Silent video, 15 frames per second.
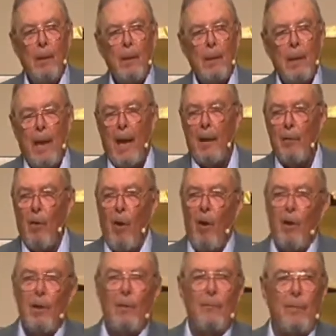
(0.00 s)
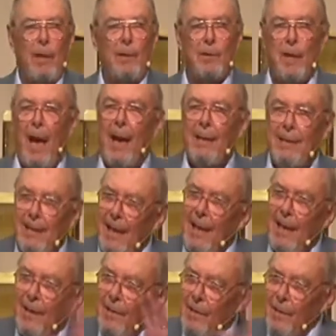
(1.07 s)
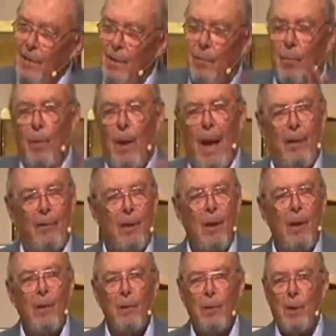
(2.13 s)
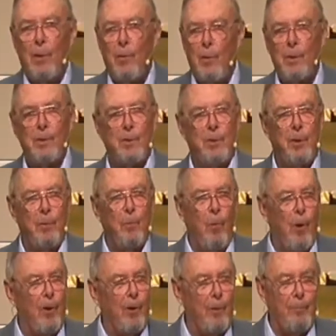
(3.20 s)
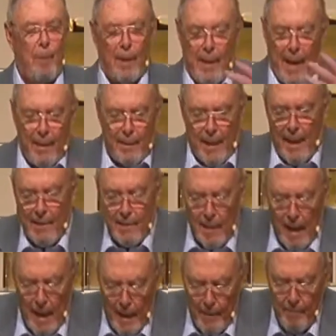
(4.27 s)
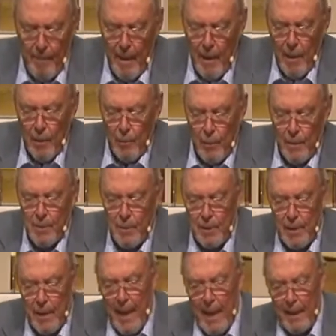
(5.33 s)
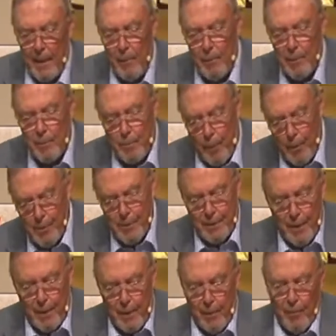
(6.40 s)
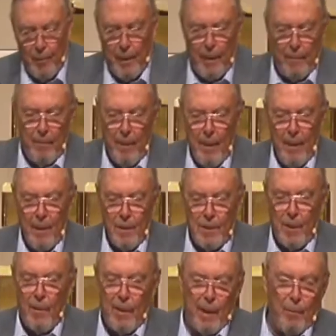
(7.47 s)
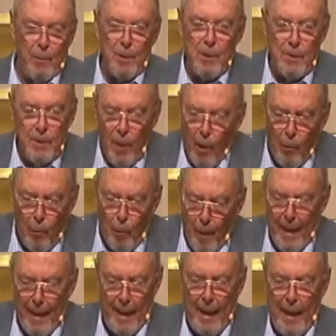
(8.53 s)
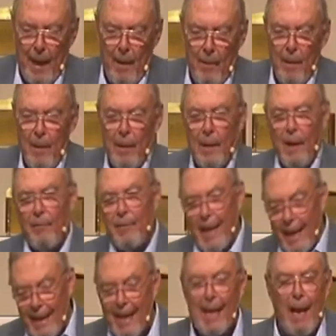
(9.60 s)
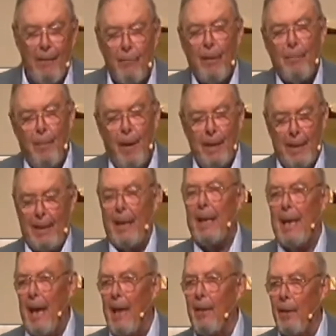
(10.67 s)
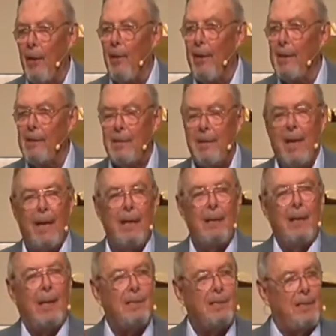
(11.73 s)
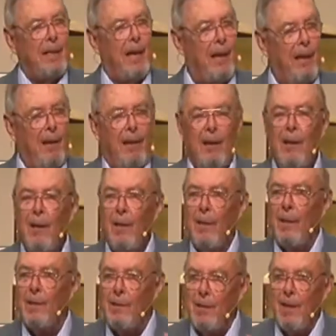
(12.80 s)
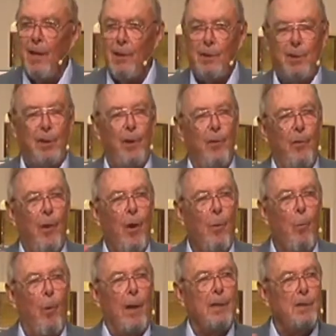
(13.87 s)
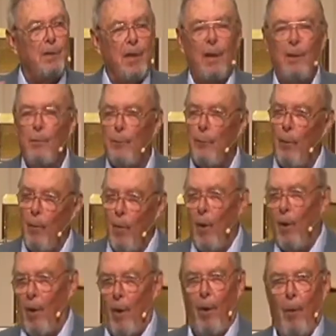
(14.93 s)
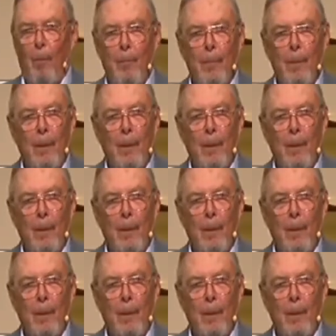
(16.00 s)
You had all of these ideas throughout the Christian world, but at that time, Christianity was persecuted, so there was no way of getting everybody together and saying, let's settle this issue once and for all.